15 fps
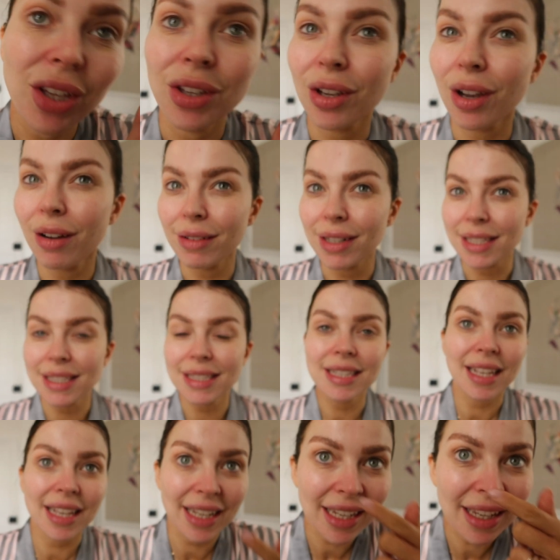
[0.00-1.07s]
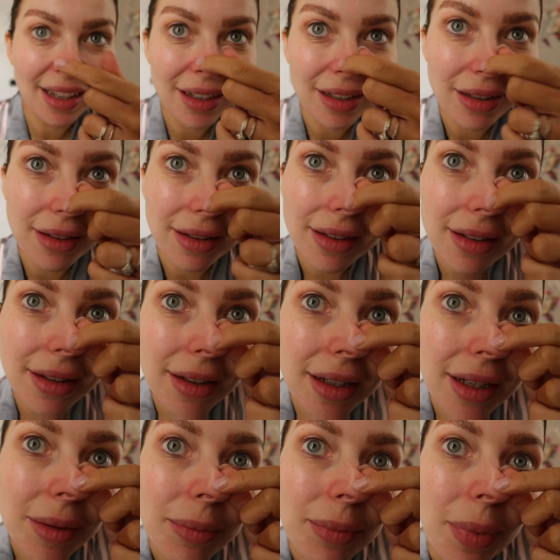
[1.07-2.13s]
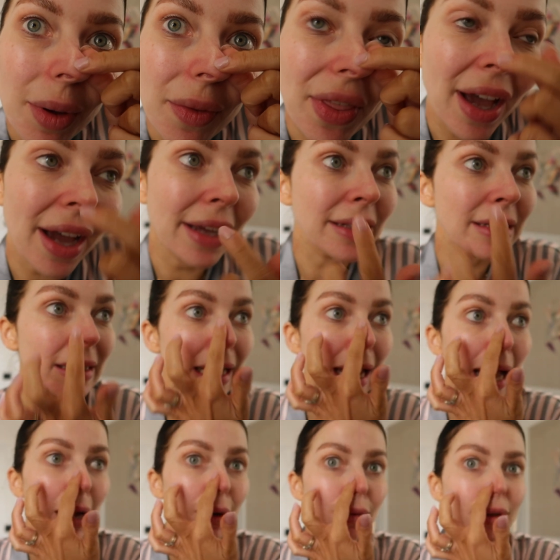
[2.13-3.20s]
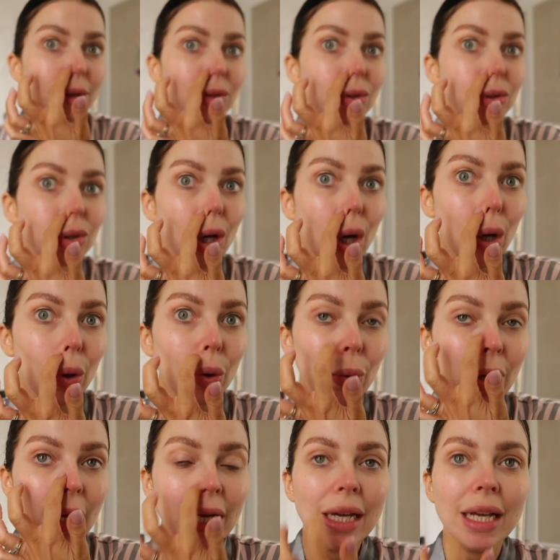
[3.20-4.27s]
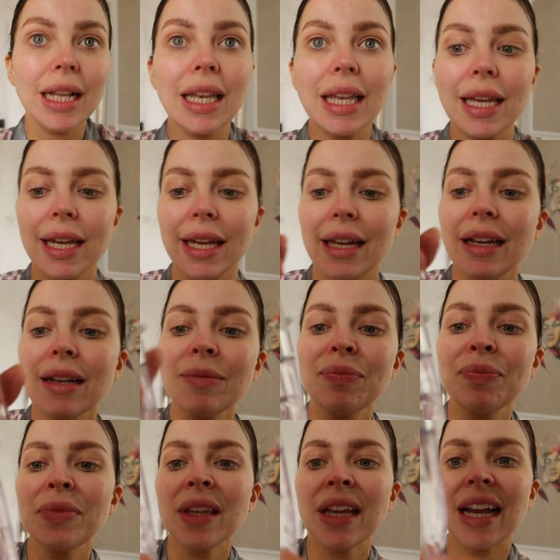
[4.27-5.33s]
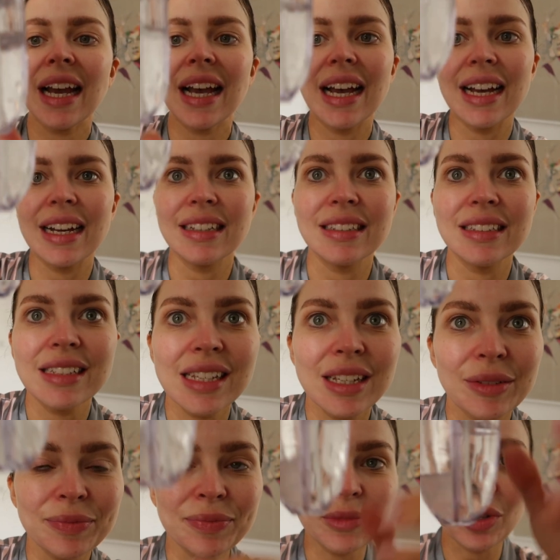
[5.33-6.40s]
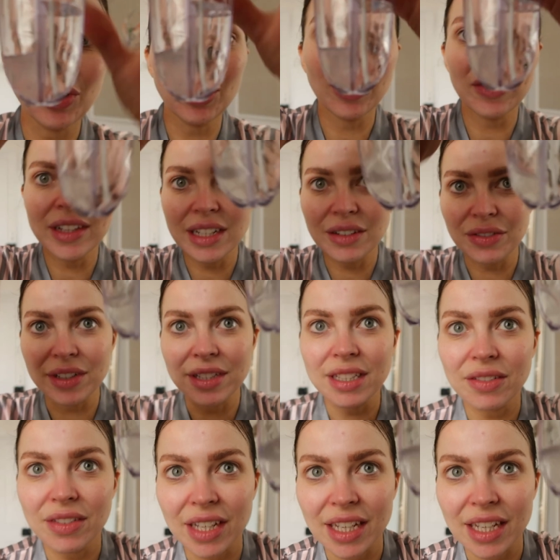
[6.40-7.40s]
you can't really see, but that is now so clear. And look at the difference of